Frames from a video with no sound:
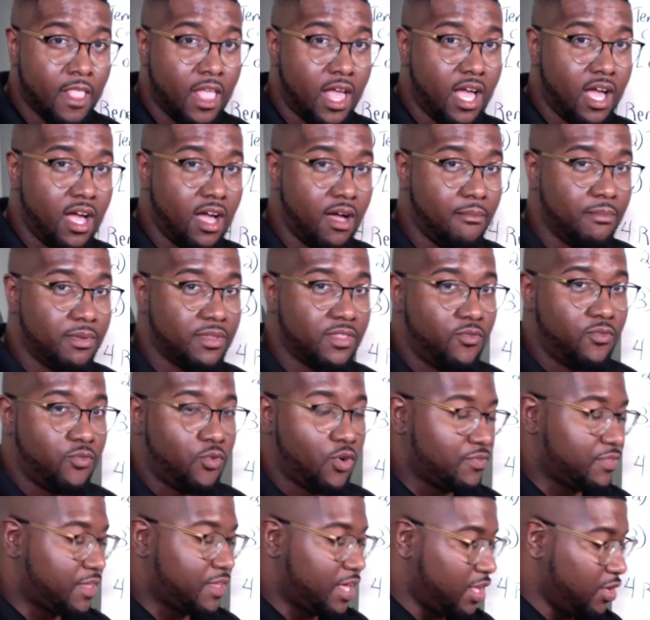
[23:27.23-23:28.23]
But the
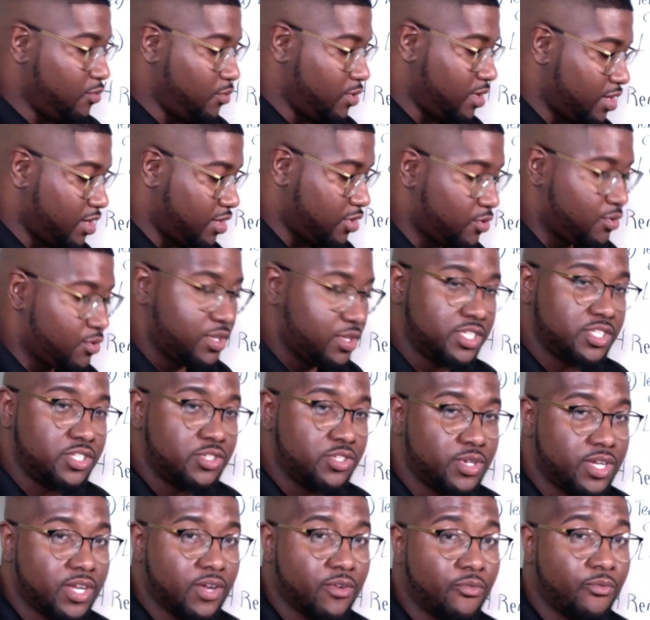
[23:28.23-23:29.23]
fourth thing you want to do is
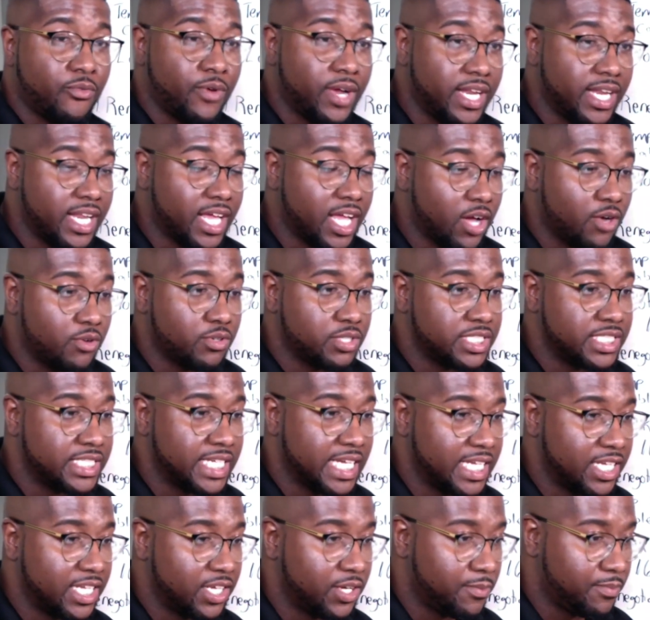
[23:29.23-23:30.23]
you can
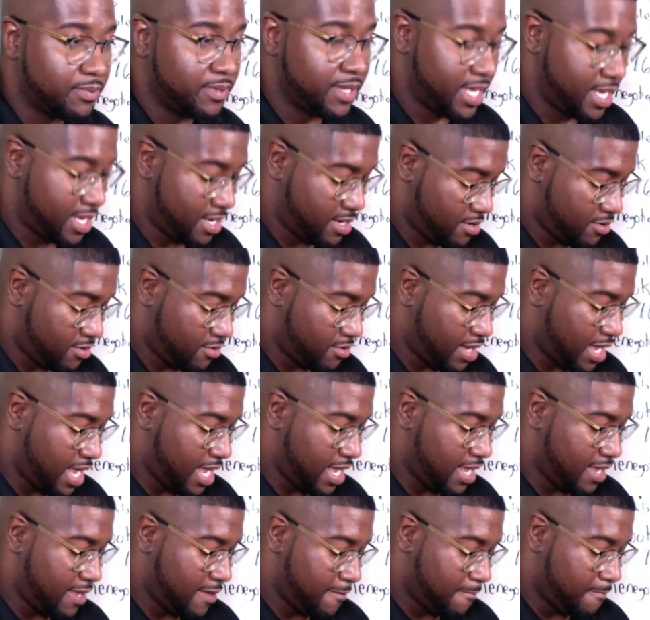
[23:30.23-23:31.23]
renegotiate your plan.
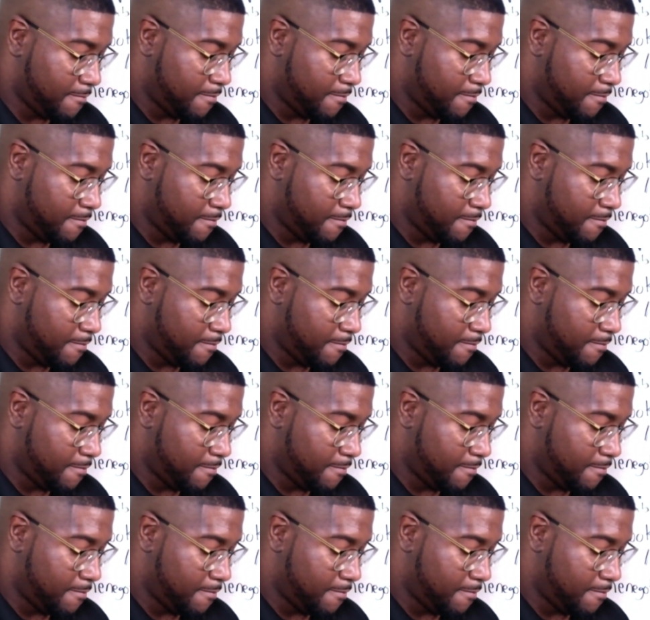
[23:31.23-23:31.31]
Okay.